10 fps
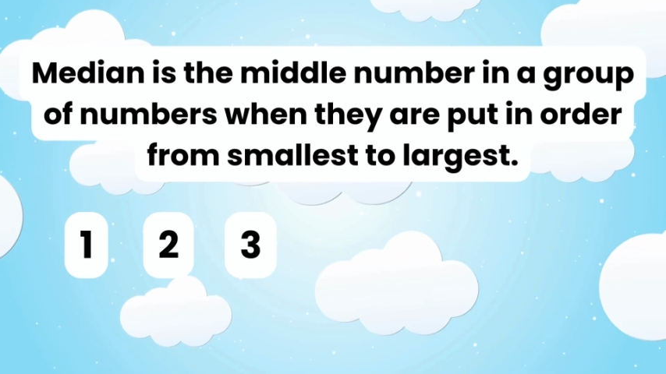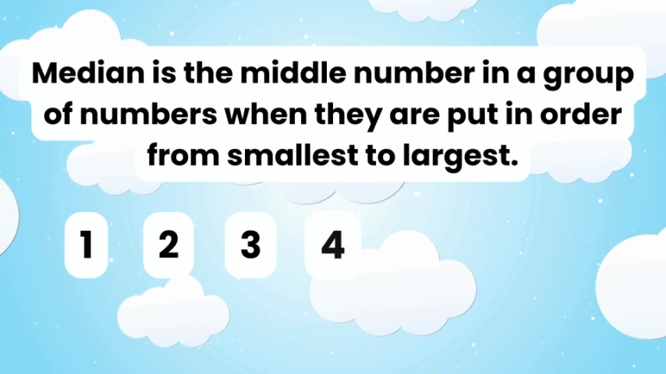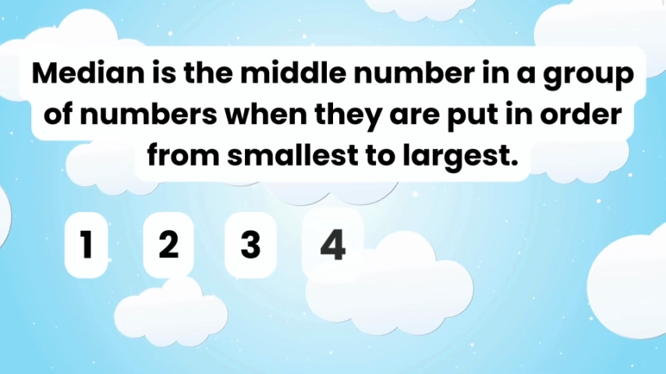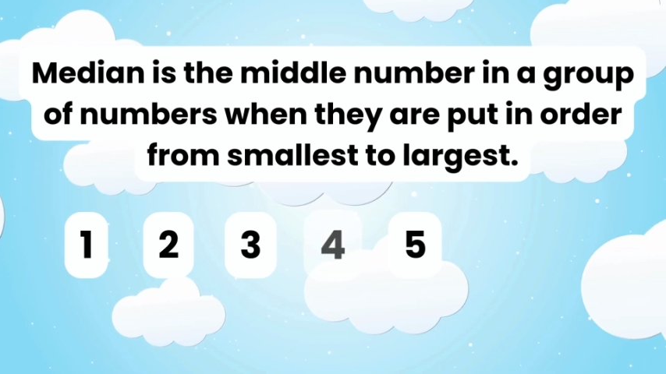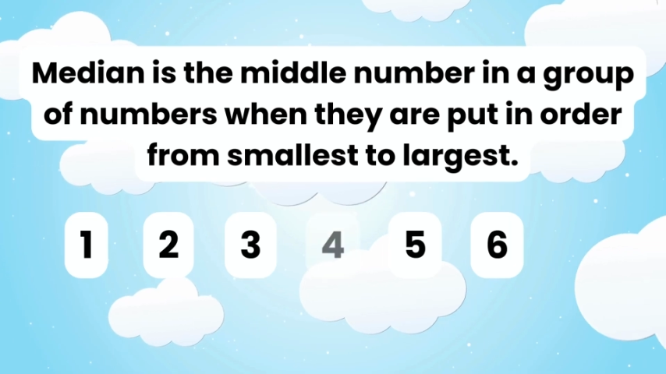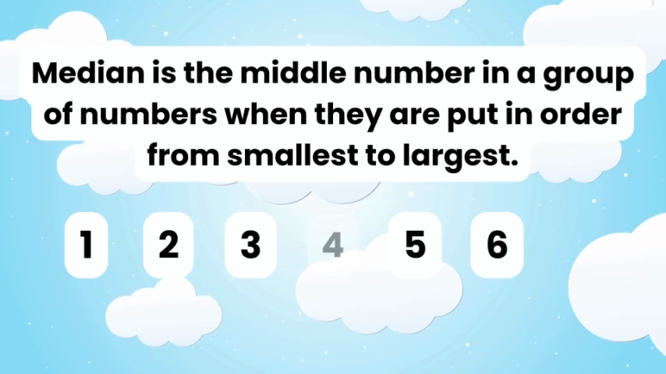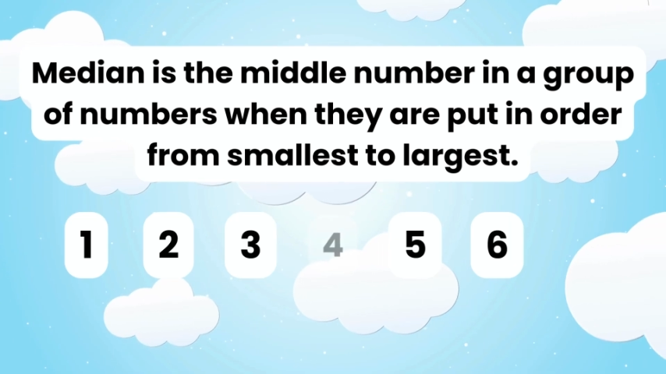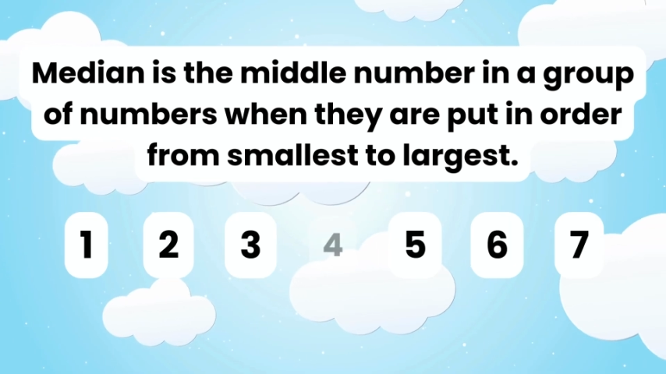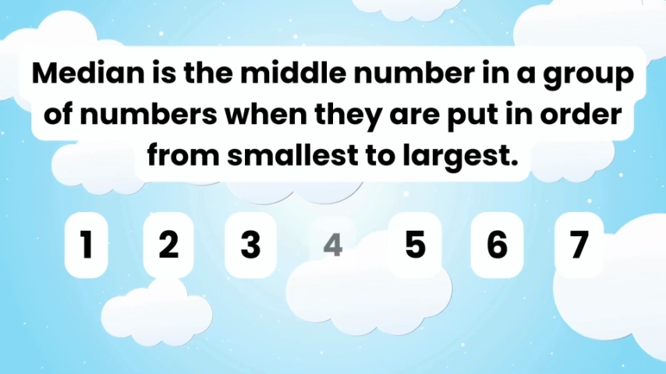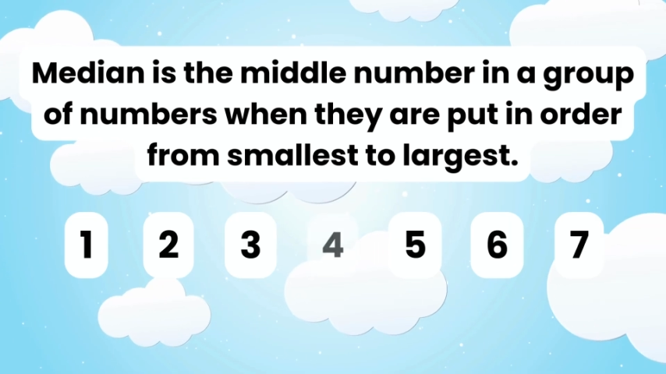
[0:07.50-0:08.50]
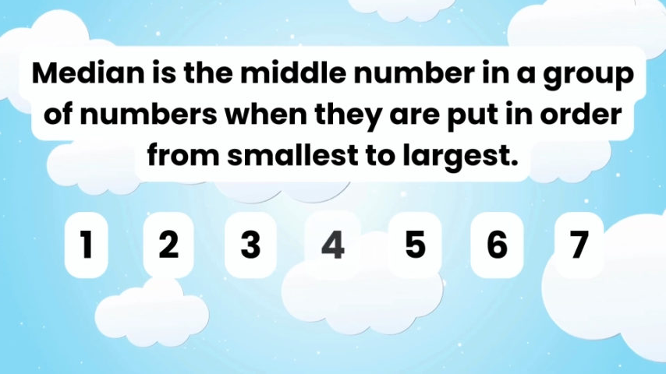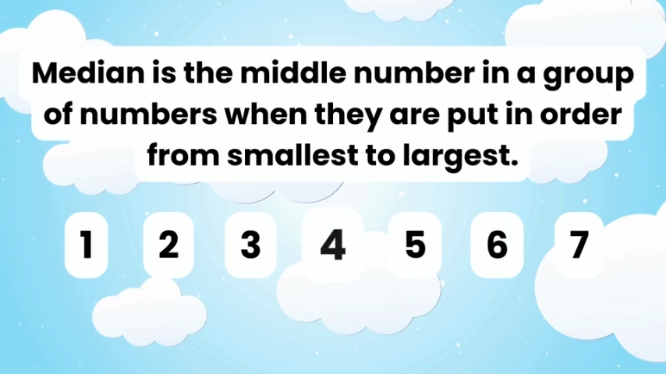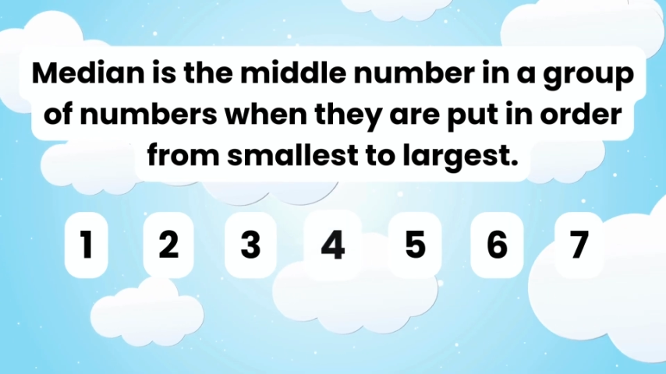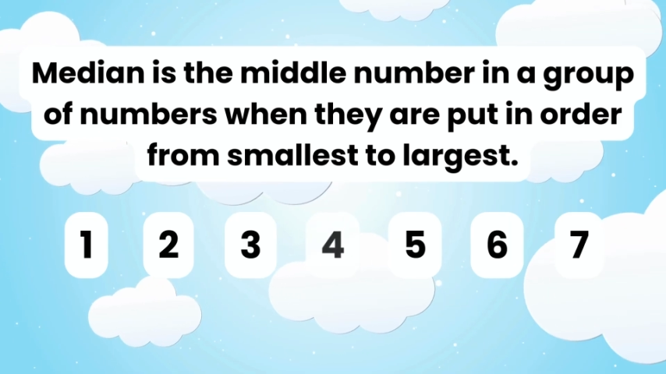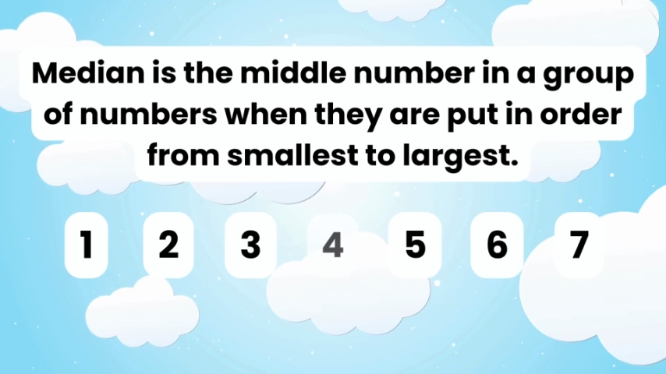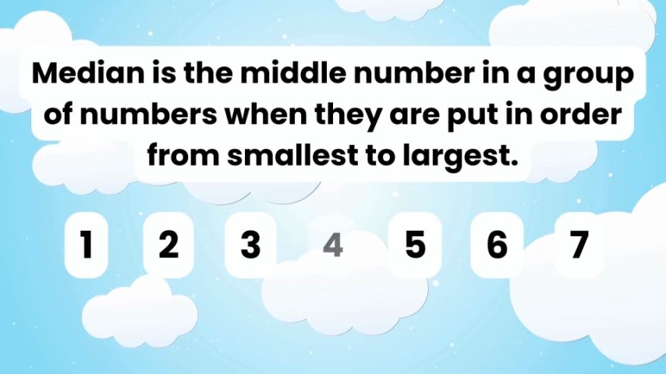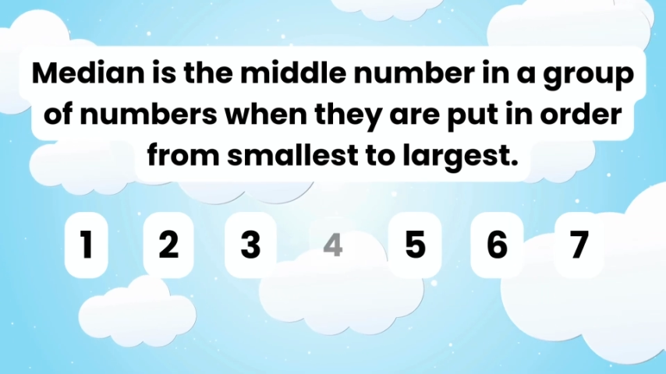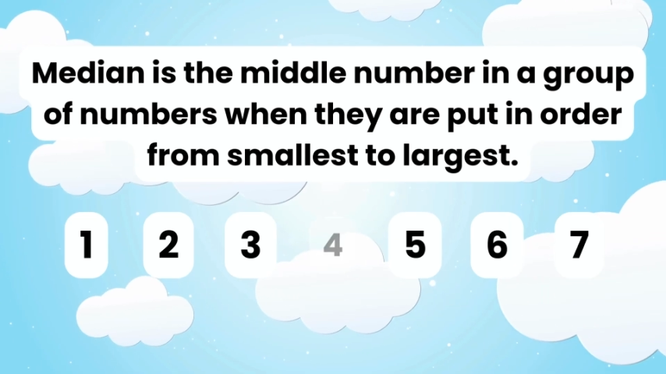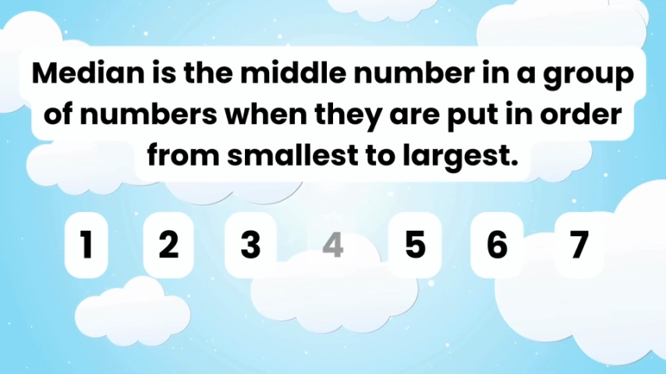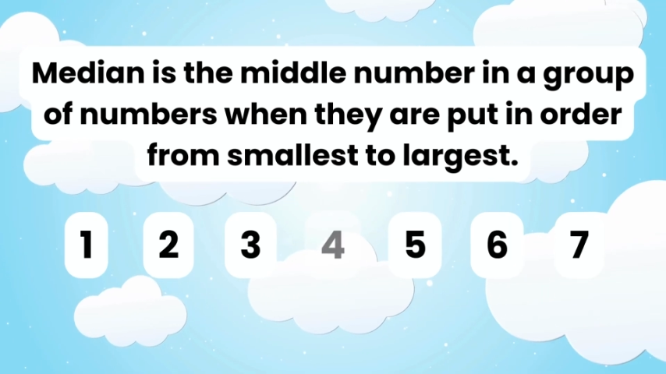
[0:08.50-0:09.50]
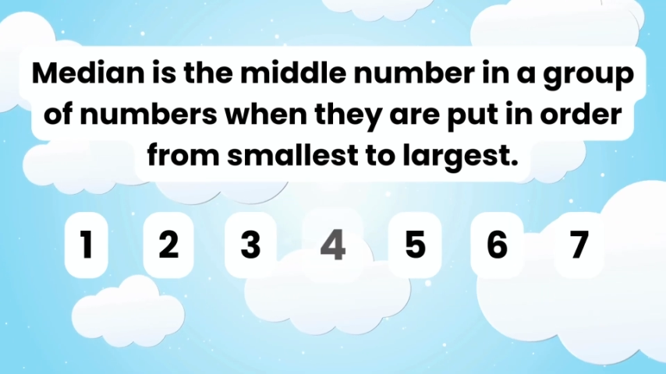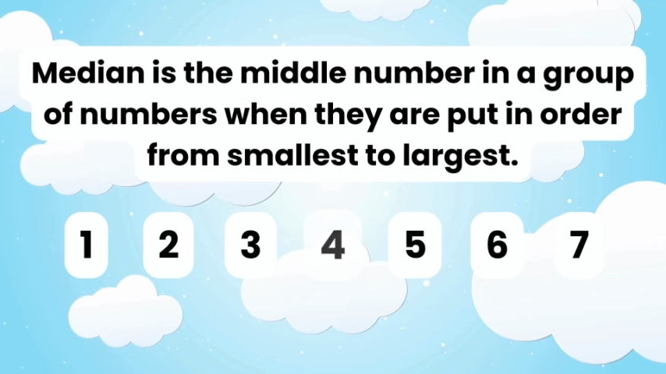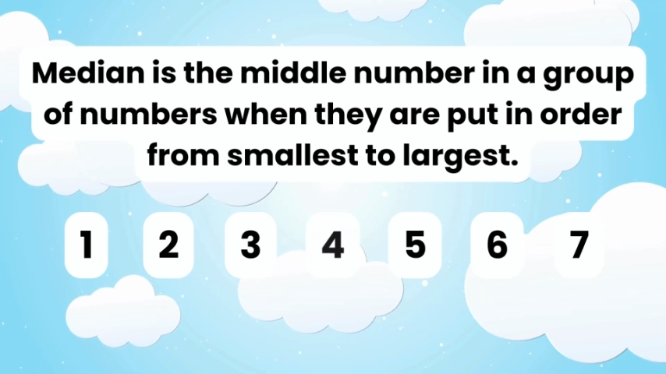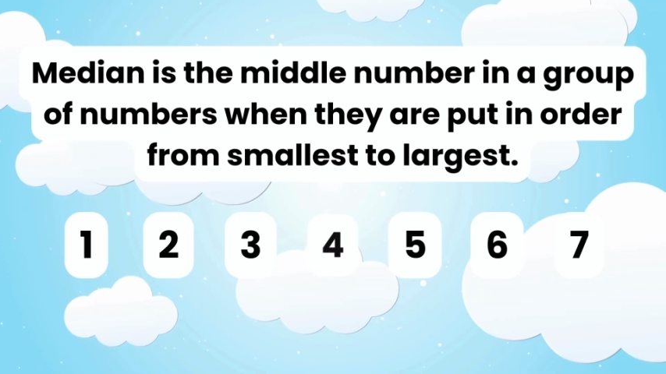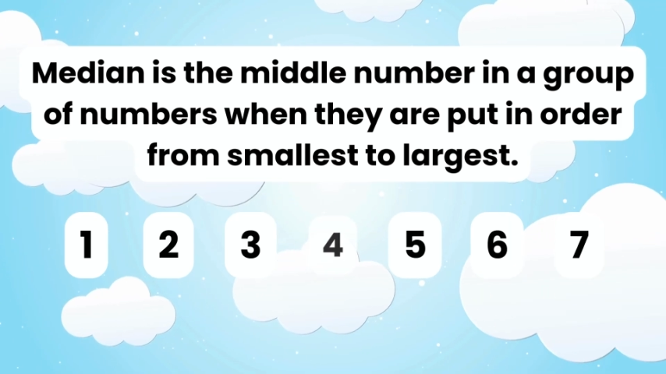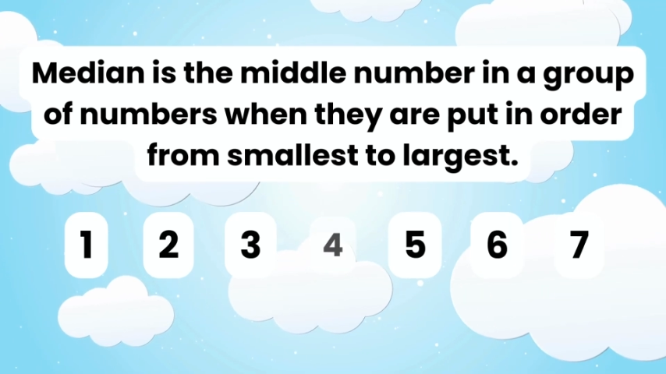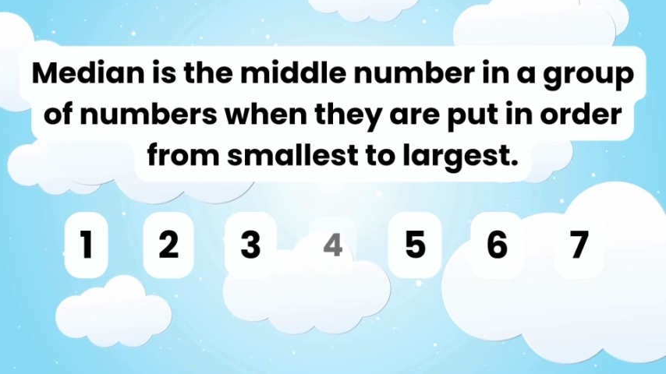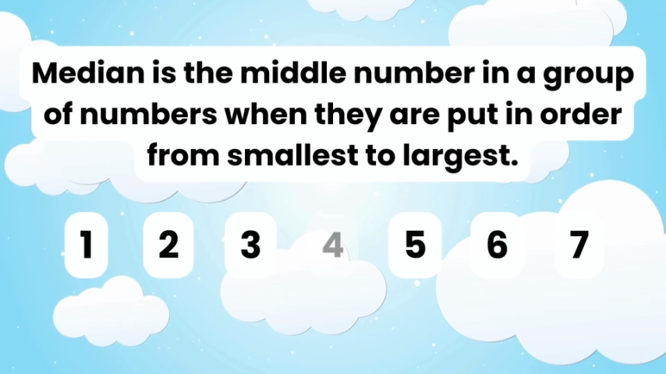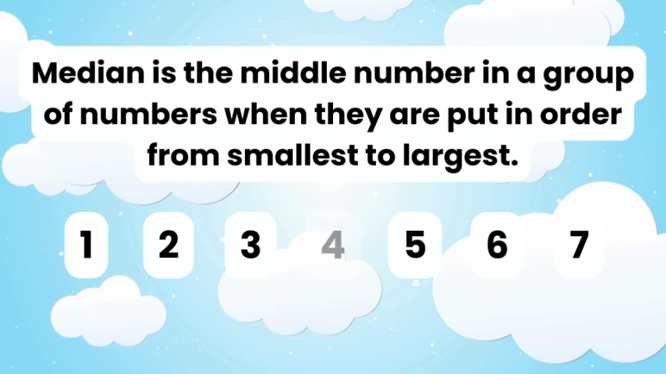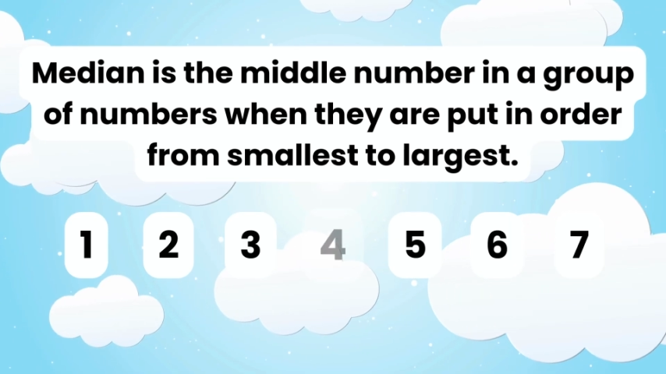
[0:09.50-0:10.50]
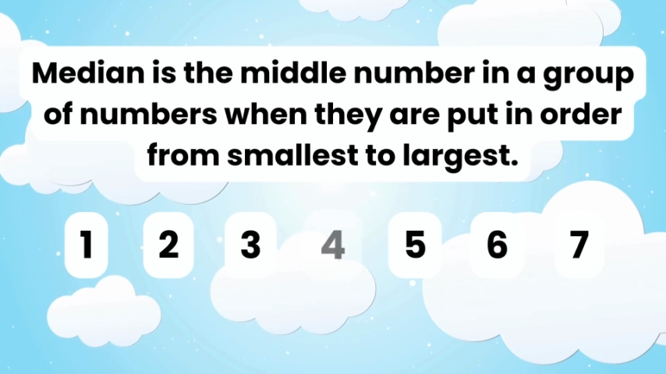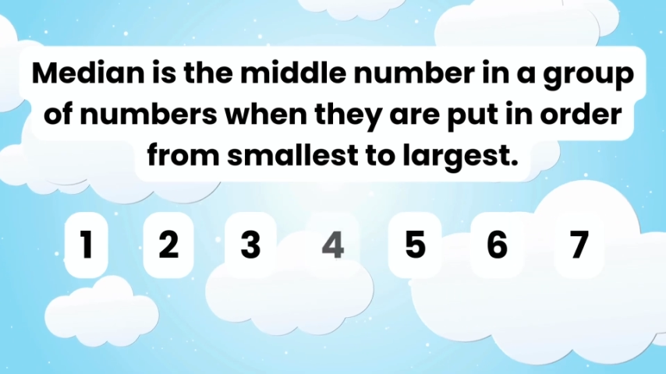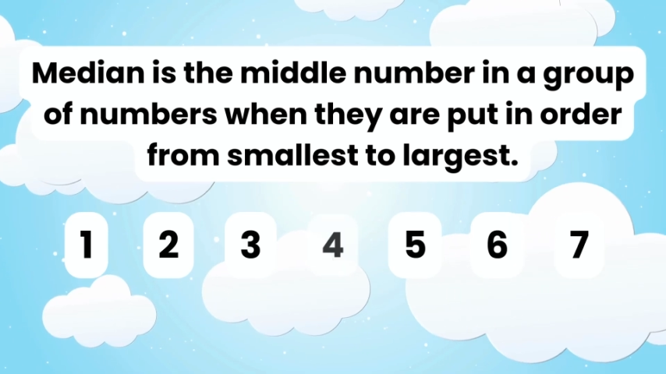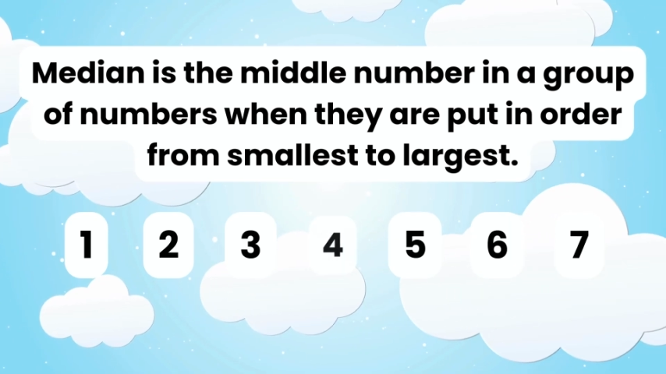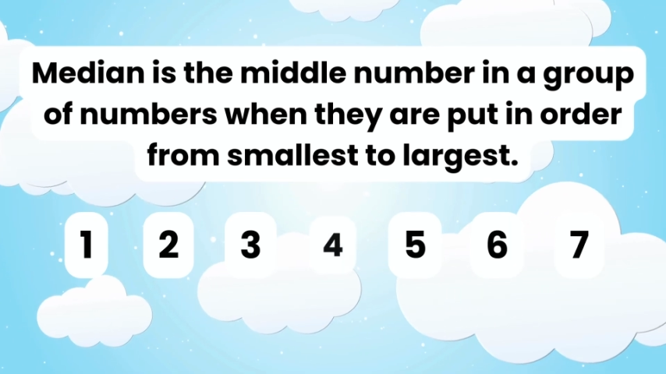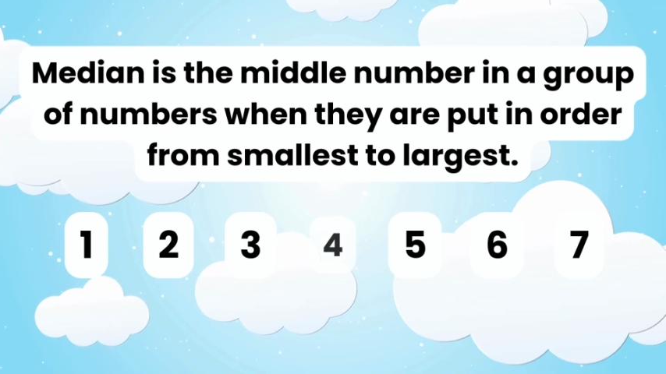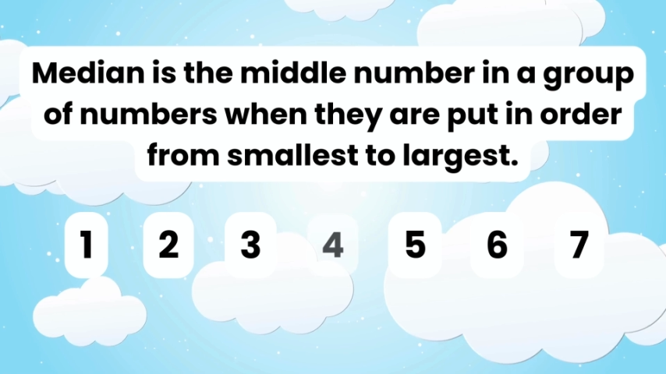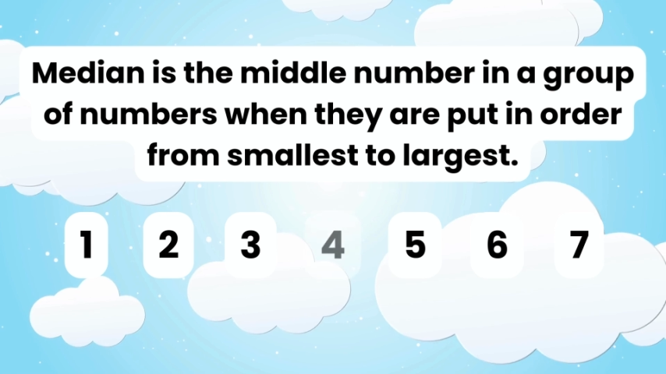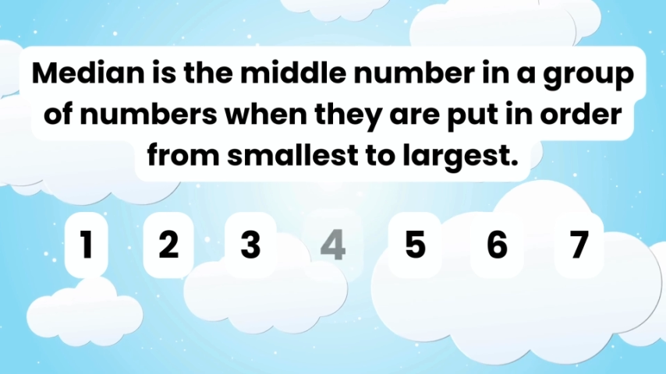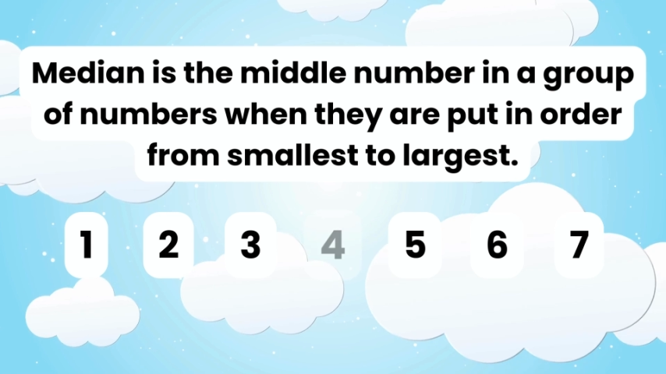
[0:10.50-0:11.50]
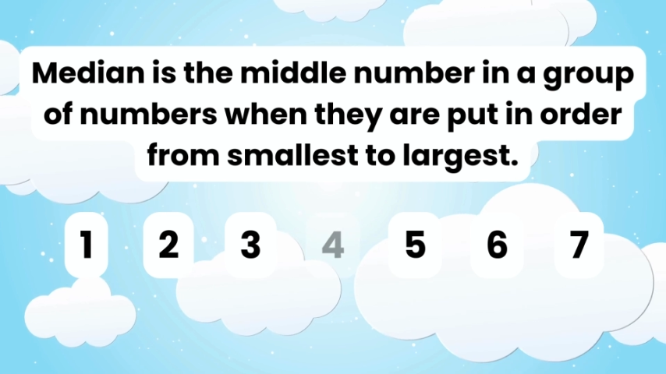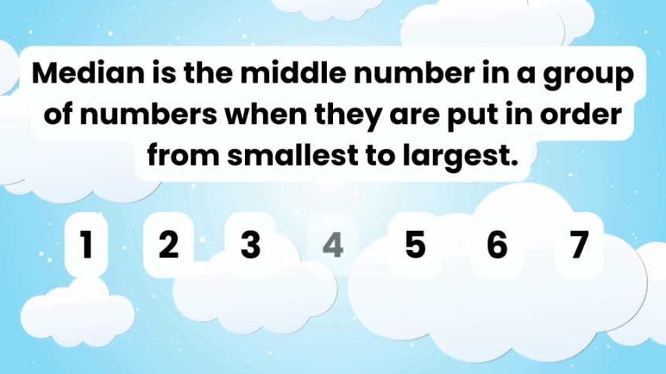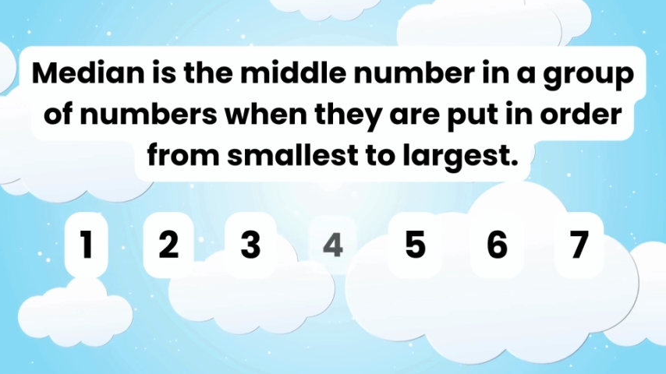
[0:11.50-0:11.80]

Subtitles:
Nobody's mouth can be seen.